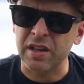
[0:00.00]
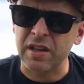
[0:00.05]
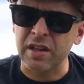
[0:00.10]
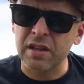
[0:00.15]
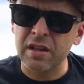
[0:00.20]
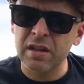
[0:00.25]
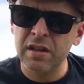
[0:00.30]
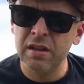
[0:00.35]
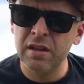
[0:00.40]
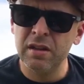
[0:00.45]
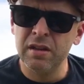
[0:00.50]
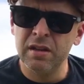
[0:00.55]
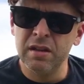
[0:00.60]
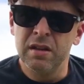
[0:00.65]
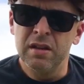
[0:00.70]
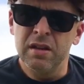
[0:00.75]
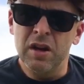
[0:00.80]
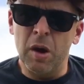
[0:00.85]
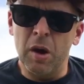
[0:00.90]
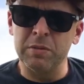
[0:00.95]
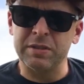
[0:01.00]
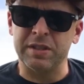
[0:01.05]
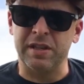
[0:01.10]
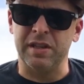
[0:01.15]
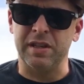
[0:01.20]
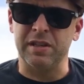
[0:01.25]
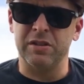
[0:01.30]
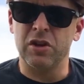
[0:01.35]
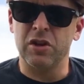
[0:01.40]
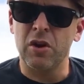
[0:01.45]
to like almost
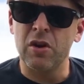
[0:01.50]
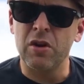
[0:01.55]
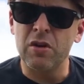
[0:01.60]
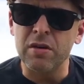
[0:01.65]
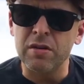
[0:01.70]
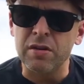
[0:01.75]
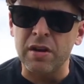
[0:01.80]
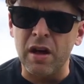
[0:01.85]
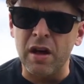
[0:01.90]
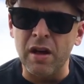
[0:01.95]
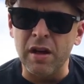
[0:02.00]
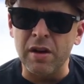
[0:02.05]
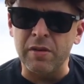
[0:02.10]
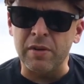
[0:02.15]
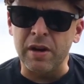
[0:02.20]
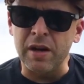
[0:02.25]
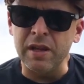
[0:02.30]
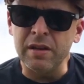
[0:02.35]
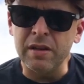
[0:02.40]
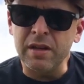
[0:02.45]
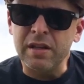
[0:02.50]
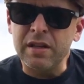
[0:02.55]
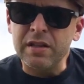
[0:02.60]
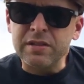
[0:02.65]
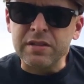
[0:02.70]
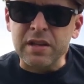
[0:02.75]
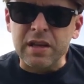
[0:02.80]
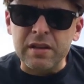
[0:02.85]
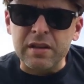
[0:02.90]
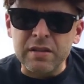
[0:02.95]
get like turned on, right? Like
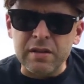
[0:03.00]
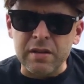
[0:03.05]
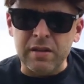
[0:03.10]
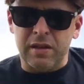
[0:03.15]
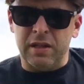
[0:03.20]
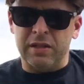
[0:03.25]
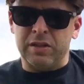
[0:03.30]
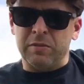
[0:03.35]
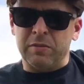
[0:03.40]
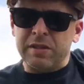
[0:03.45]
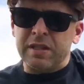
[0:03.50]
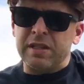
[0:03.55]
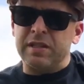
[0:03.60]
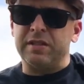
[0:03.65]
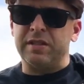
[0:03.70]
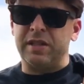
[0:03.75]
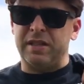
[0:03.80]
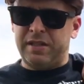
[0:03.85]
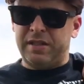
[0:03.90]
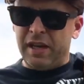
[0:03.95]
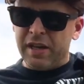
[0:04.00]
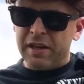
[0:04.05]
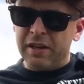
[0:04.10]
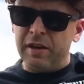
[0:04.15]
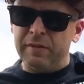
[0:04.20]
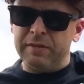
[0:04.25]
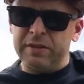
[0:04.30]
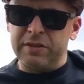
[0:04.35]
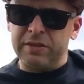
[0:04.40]
he's like, it's almost like he's like taking off